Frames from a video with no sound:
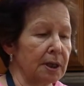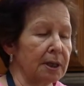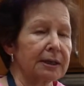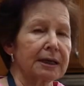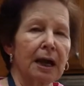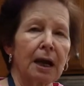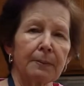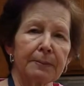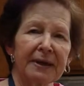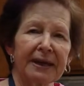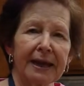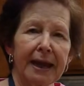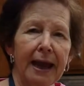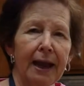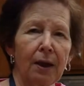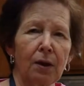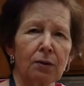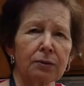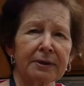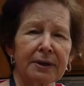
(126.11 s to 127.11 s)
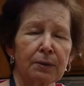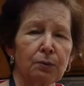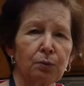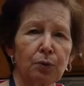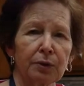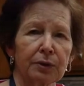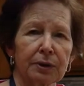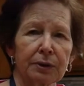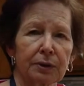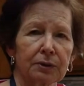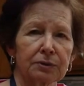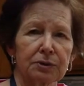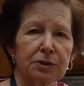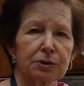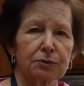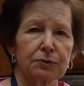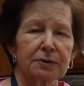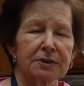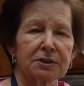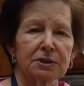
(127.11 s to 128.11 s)
coming out, and what it'll
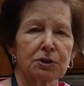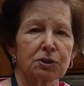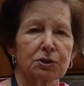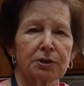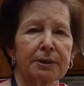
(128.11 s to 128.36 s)
do is